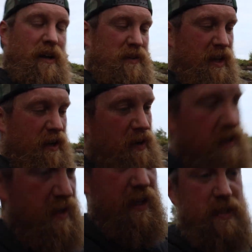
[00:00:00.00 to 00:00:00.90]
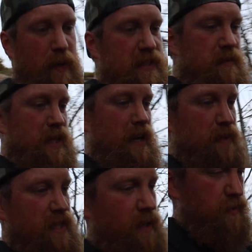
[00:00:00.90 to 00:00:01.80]
out there and spend some
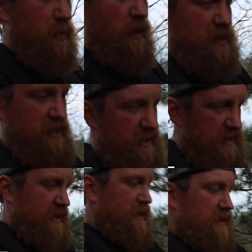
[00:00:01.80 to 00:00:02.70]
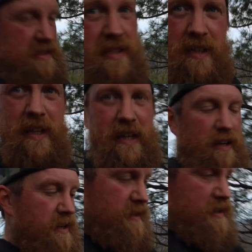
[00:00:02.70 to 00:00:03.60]
time in the outdoors. See you
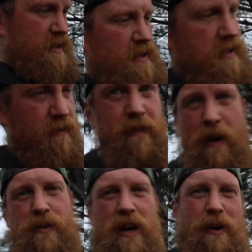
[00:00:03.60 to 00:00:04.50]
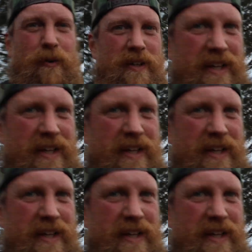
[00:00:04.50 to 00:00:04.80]
later. Fowler out.